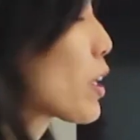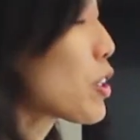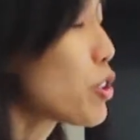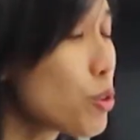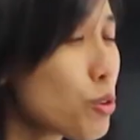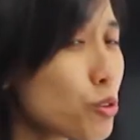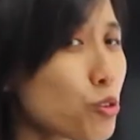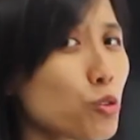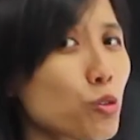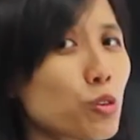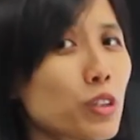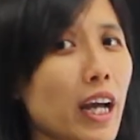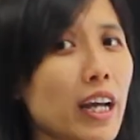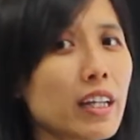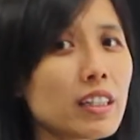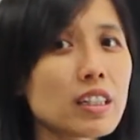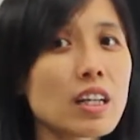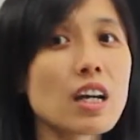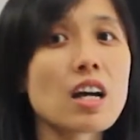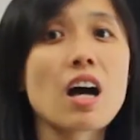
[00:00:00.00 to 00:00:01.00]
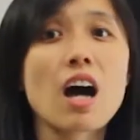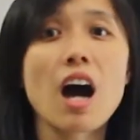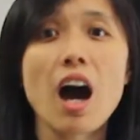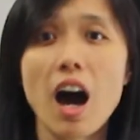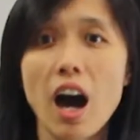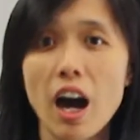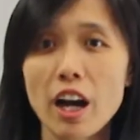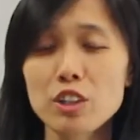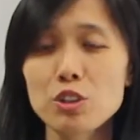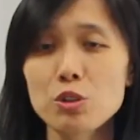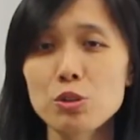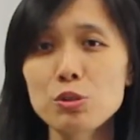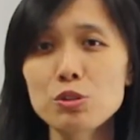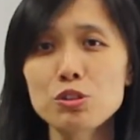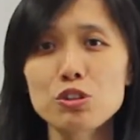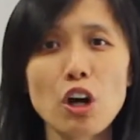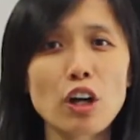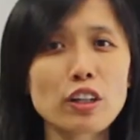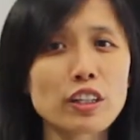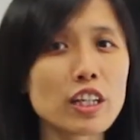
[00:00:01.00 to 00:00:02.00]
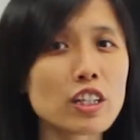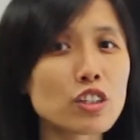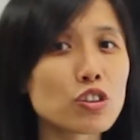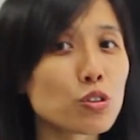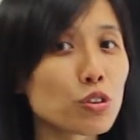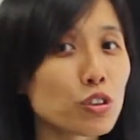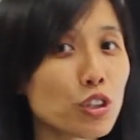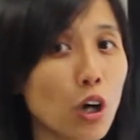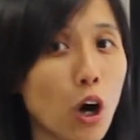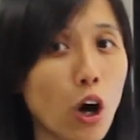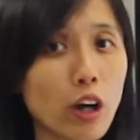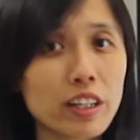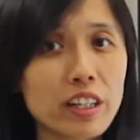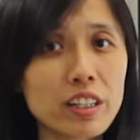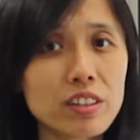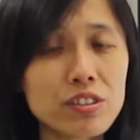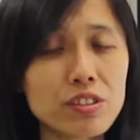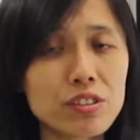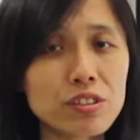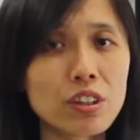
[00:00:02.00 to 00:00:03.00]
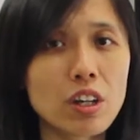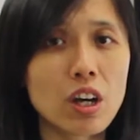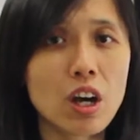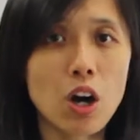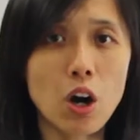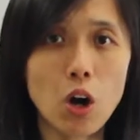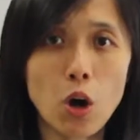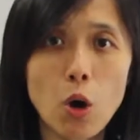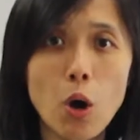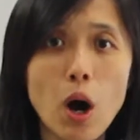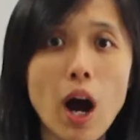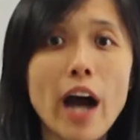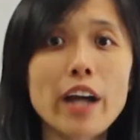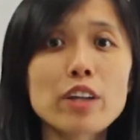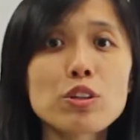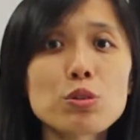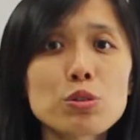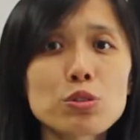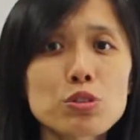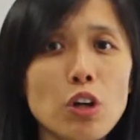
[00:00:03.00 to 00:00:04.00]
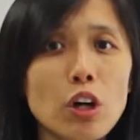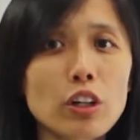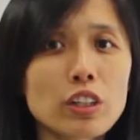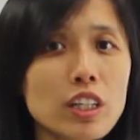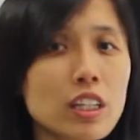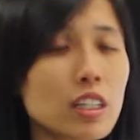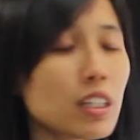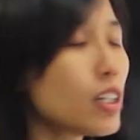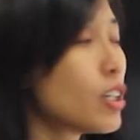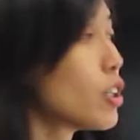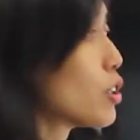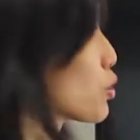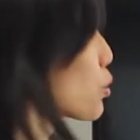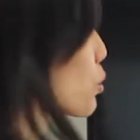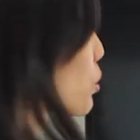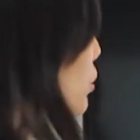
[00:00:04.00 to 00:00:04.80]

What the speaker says: you do that, are you talking to the audience or are you talking to the